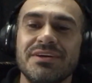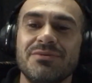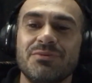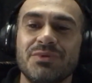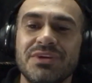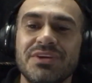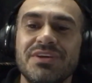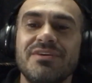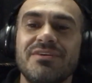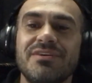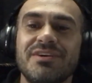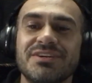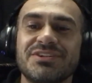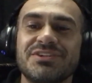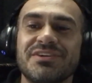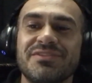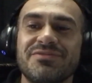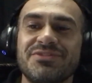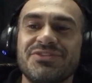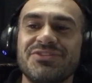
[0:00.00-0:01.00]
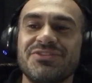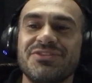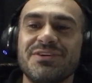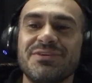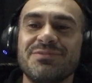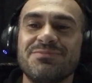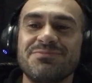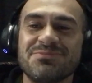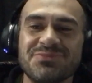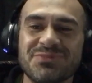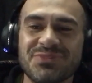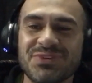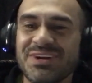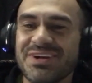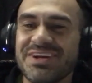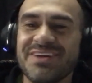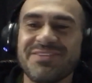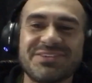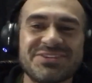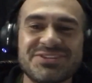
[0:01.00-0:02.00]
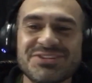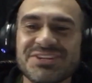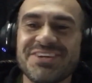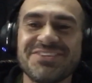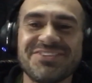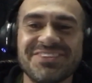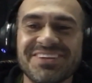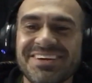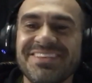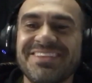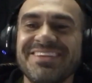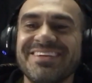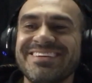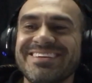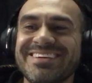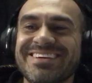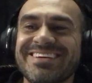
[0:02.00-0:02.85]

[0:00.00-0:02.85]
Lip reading: we know our stuff is dope. We don't have to change nothing.